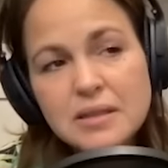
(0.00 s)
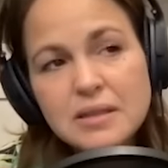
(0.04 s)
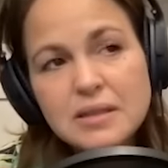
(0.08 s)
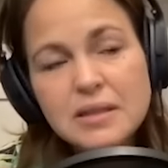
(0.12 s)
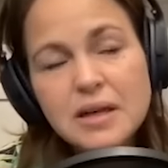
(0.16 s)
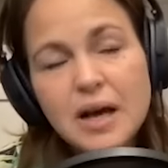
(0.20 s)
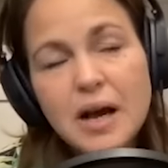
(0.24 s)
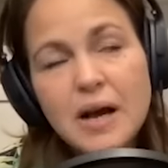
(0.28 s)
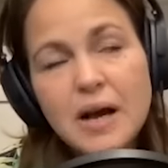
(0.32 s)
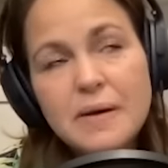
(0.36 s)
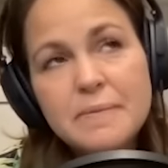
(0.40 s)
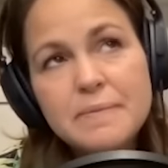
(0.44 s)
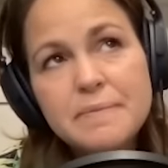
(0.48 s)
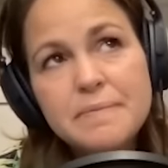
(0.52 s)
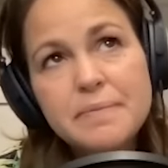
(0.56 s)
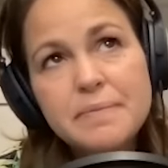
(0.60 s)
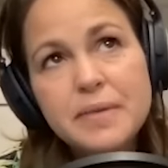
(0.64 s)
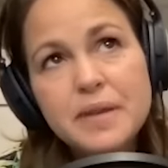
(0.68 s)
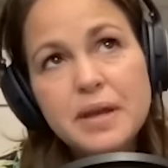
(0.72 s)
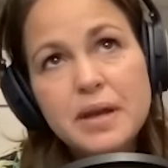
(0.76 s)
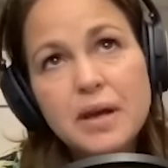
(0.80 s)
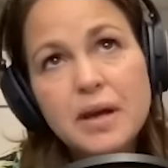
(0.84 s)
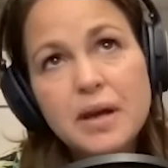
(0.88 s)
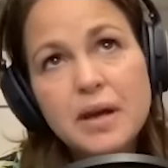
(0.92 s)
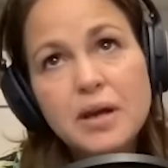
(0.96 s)
Yeah. Um,
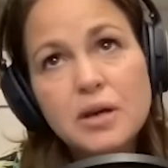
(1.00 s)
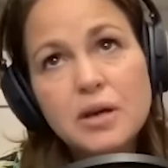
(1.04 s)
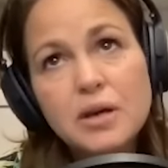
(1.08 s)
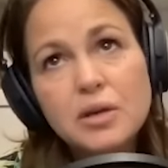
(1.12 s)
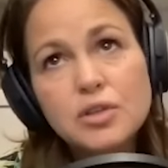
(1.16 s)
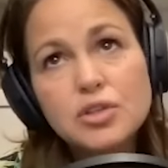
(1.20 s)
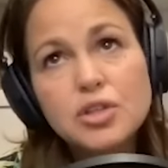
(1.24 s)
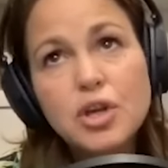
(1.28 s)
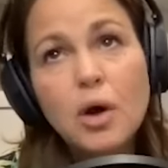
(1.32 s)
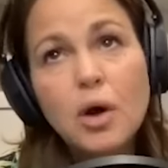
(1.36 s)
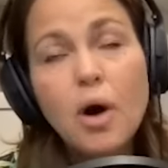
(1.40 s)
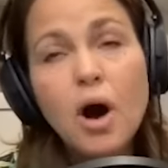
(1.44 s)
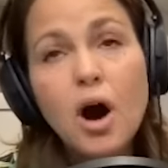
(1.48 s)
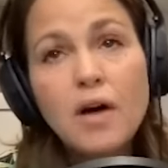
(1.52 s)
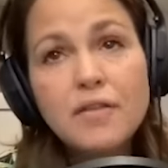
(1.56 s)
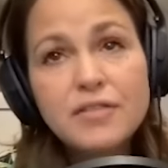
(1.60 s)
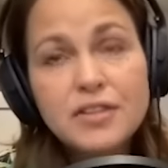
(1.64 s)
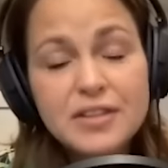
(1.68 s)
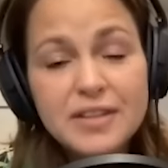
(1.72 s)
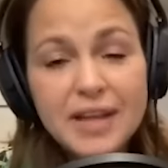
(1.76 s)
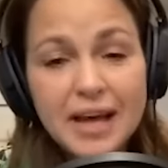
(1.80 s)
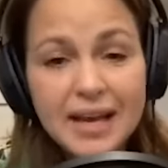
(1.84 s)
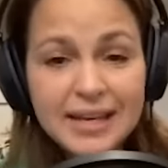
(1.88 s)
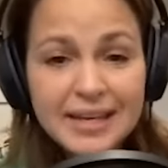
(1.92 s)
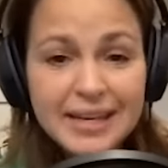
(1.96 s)
so after
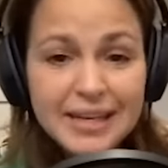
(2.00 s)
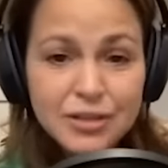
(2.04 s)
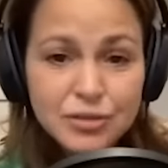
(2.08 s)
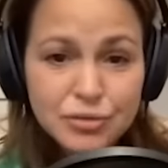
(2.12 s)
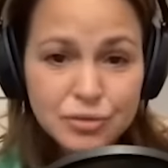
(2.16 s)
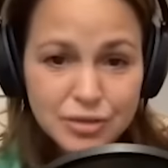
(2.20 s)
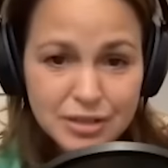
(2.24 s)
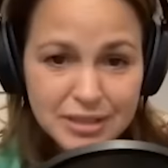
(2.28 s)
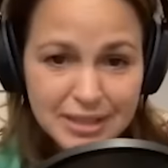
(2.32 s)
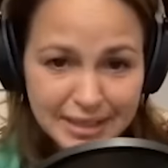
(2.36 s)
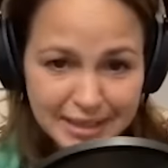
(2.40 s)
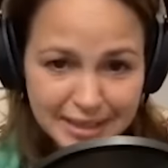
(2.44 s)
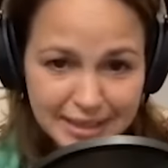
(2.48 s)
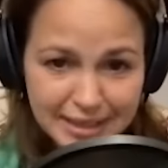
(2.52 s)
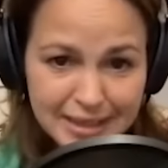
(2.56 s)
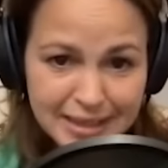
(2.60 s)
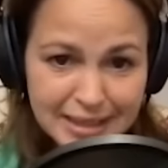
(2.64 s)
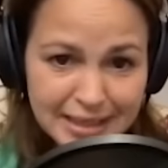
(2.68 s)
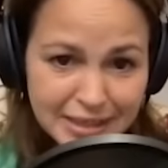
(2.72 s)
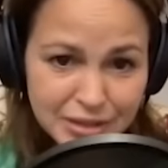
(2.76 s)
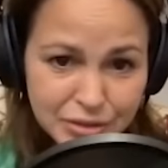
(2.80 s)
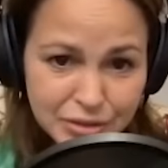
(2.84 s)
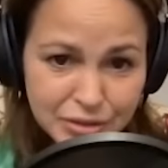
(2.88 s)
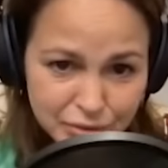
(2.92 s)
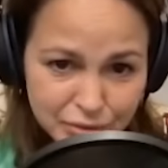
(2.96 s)
that initial
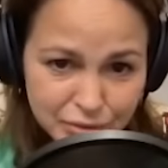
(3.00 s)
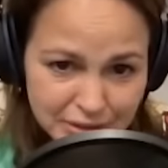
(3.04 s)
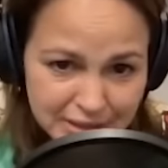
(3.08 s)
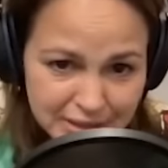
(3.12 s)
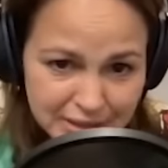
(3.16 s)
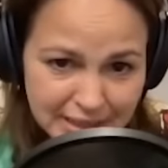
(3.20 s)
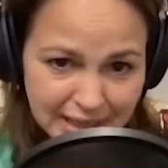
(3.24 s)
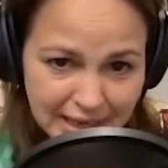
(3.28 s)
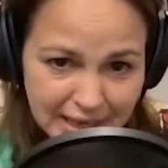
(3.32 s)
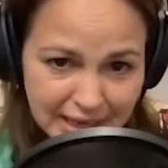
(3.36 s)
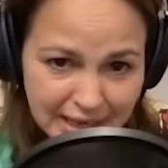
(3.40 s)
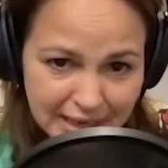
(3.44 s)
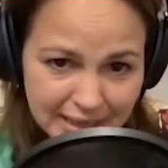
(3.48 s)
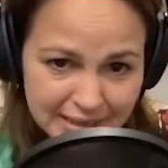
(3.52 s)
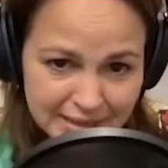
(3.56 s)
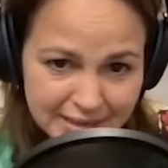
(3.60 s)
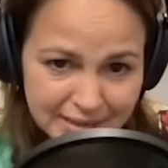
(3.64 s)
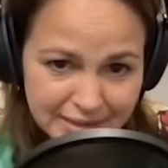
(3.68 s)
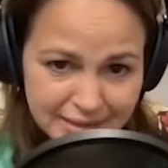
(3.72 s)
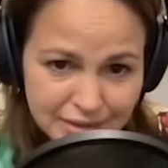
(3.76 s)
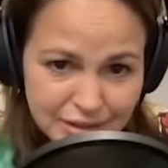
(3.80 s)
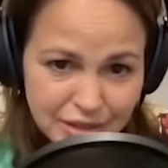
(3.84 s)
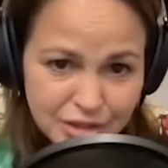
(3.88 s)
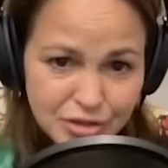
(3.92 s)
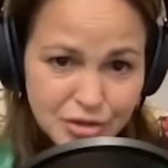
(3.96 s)
initial scan
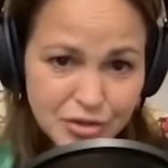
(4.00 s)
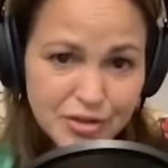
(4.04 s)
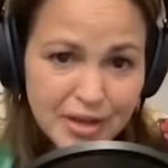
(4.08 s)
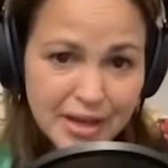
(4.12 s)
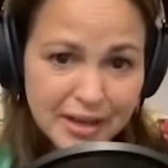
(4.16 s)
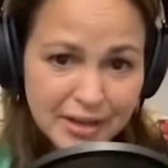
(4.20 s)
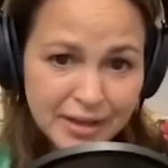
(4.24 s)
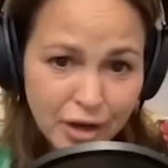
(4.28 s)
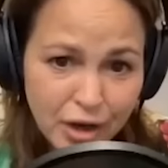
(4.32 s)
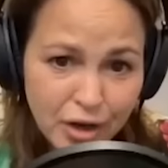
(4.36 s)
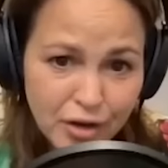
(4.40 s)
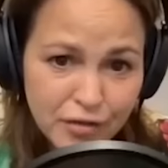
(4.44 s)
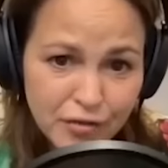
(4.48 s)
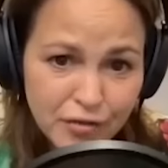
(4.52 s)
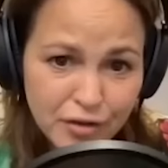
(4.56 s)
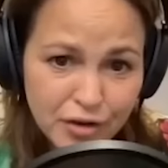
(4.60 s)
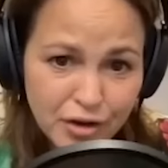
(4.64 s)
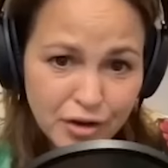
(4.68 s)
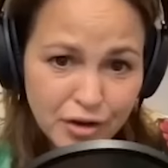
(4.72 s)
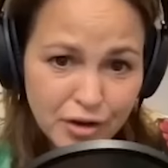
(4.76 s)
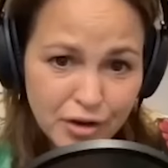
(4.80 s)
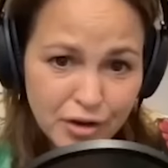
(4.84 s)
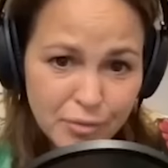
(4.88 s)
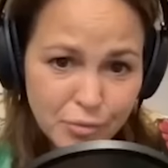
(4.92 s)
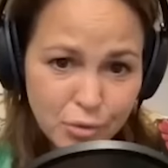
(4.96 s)
did you then go
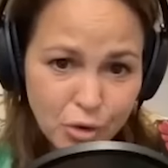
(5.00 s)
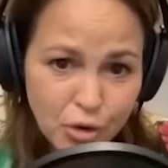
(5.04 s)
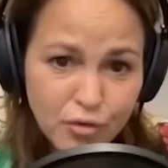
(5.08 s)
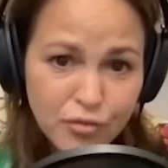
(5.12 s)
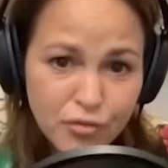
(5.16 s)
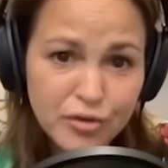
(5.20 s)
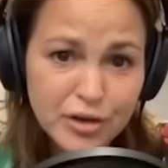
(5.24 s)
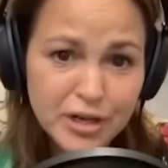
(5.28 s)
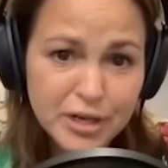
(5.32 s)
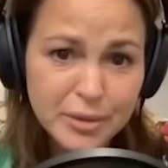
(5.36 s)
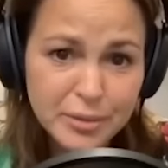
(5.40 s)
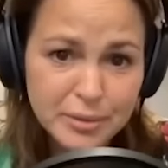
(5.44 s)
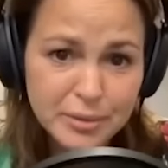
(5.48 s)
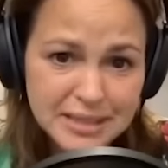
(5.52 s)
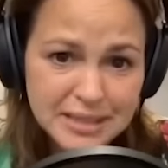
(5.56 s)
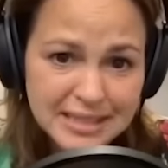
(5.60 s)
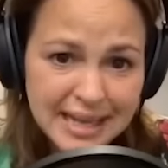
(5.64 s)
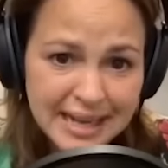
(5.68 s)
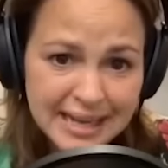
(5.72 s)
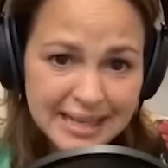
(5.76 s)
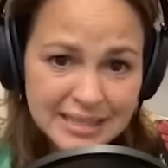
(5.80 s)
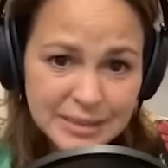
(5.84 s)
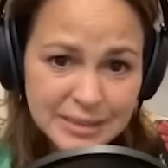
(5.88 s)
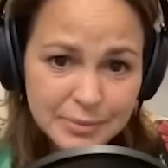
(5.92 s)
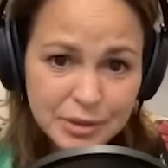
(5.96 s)
for more frequent
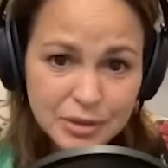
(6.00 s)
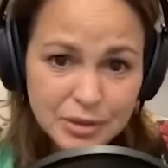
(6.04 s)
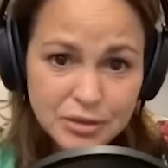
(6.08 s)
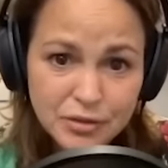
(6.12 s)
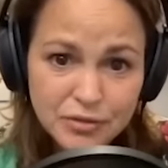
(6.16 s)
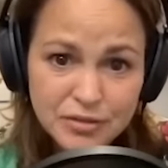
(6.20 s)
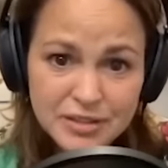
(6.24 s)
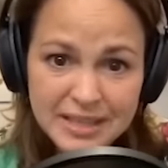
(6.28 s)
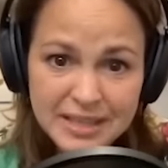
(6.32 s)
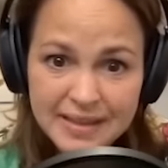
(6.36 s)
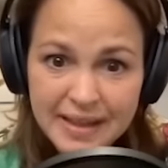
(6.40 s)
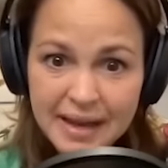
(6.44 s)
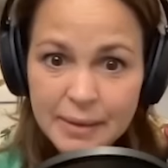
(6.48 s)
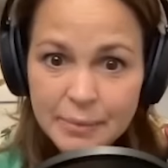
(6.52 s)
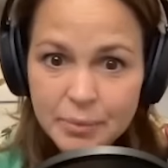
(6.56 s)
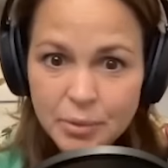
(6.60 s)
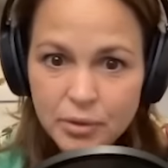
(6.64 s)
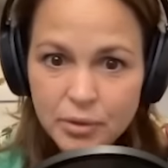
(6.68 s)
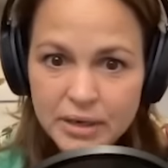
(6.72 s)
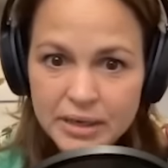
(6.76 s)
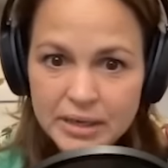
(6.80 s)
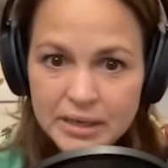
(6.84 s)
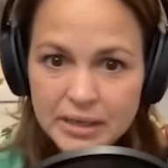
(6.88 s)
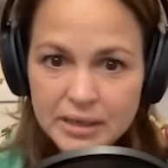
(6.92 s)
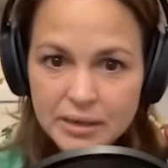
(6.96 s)
scans because obviously at that
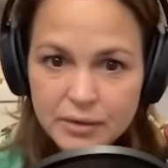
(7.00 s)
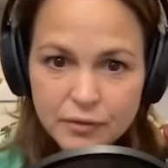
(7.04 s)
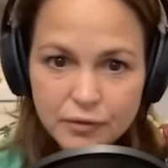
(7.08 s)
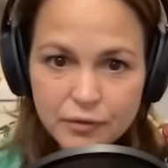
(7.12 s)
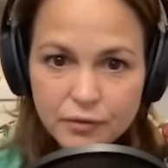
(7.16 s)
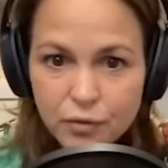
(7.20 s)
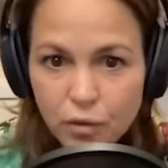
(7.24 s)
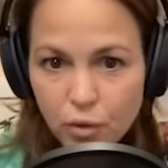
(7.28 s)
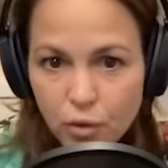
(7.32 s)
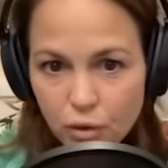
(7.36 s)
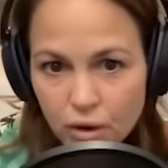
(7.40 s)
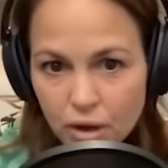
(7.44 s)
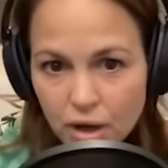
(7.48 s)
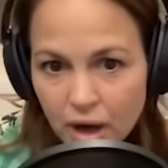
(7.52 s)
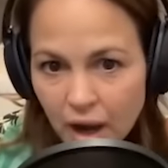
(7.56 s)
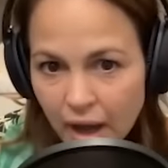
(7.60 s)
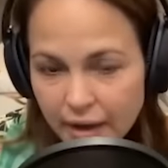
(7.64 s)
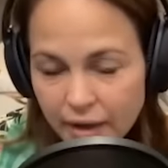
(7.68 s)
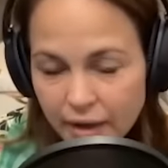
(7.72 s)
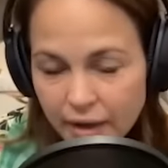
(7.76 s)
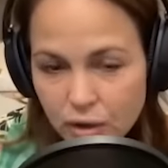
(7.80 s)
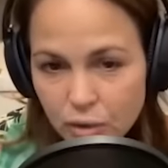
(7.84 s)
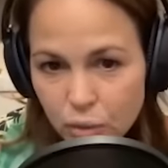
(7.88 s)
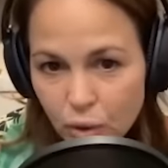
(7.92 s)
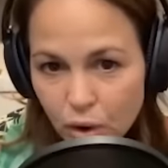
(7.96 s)
point for like
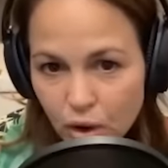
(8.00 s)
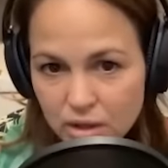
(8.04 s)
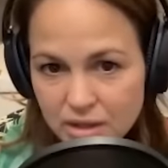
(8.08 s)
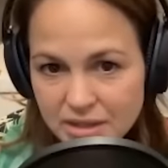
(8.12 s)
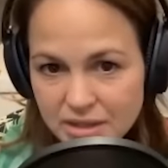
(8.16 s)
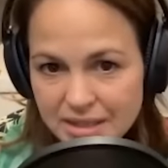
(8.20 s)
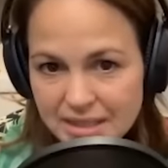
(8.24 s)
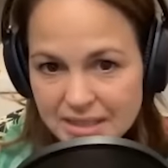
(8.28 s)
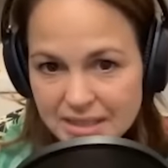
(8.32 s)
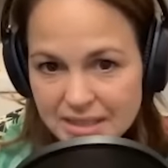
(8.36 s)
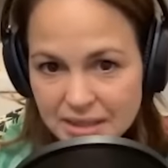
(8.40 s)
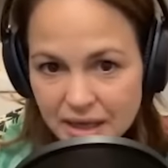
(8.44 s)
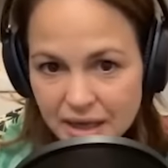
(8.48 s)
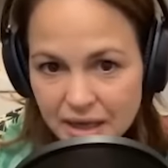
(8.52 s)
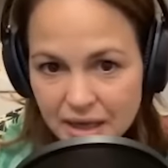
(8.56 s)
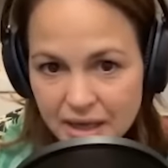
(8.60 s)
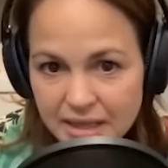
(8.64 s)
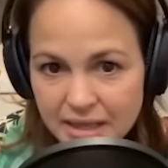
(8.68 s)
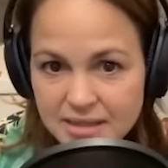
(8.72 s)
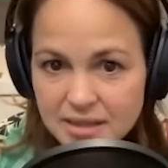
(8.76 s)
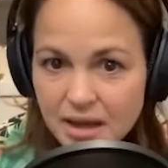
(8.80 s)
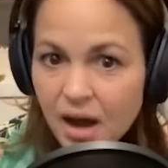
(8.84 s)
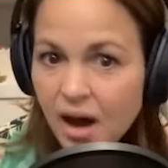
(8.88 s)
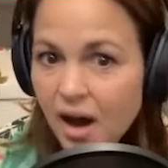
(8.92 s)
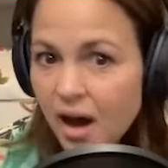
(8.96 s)
quads it's a it's
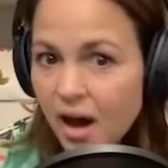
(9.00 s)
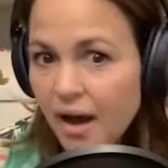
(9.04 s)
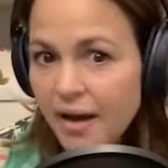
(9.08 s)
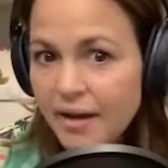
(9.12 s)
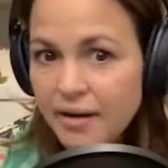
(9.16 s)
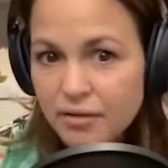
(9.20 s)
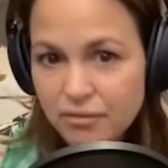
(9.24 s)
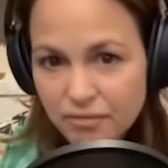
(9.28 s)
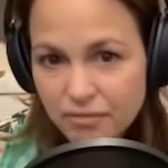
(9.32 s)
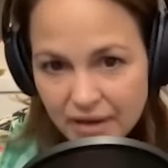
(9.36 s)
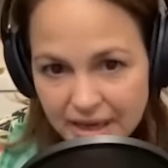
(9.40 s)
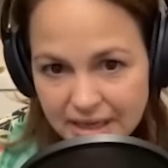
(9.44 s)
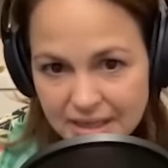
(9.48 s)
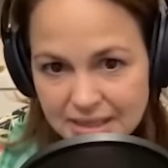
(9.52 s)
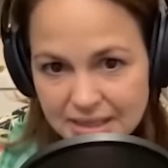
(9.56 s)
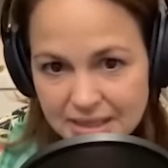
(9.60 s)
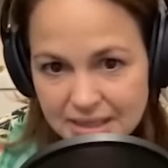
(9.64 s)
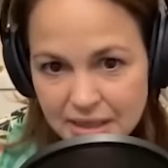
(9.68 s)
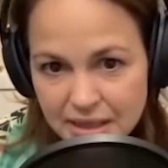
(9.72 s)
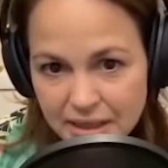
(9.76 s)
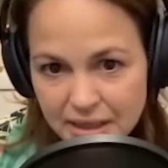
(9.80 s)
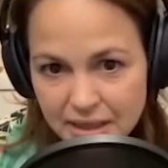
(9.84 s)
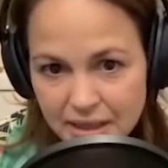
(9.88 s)
a higher risk